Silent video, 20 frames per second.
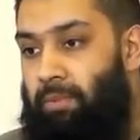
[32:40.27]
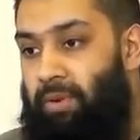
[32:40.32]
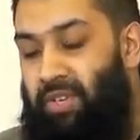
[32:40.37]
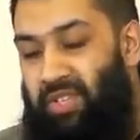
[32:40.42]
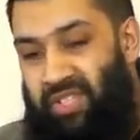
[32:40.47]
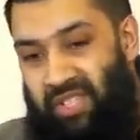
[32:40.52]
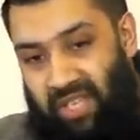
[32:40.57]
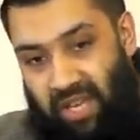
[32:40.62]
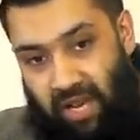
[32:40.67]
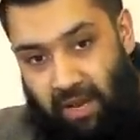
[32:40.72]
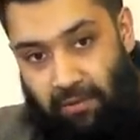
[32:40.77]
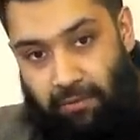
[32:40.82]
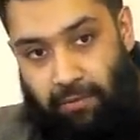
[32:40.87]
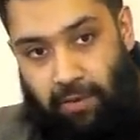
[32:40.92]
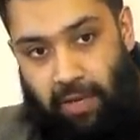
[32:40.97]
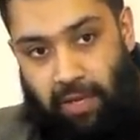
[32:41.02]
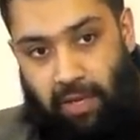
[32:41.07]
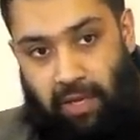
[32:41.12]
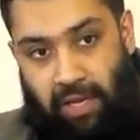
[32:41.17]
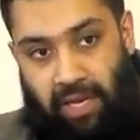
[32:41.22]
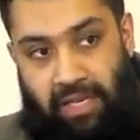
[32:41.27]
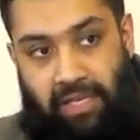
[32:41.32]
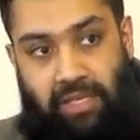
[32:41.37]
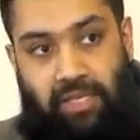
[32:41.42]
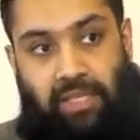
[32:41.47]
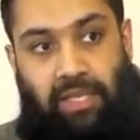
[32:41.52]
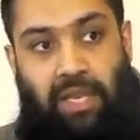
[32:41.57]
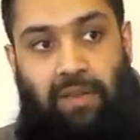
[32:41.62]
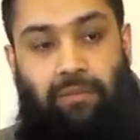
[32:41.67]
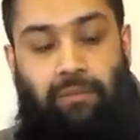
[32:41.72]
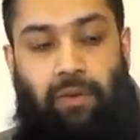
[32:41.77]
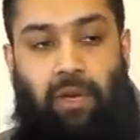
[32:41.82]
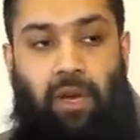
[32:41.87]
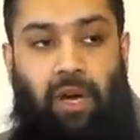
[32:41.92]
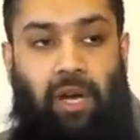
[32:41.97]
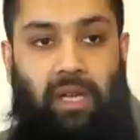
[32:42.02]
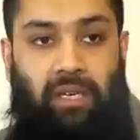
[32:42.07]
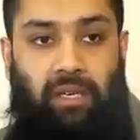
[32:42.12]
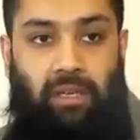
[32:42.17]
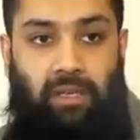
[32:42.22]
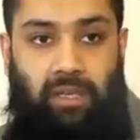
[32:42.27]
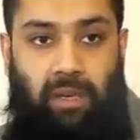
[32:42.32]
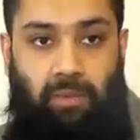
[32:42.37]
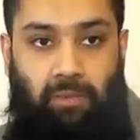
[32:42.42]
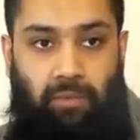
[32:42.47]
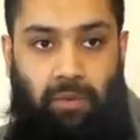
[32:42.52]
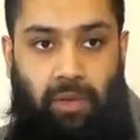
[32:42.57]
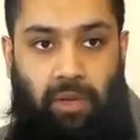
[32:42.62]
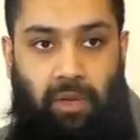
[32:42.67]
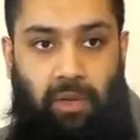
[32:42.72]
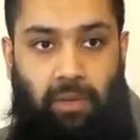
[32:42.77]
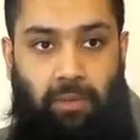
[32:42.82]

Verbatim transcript: preserving and safeguarding something.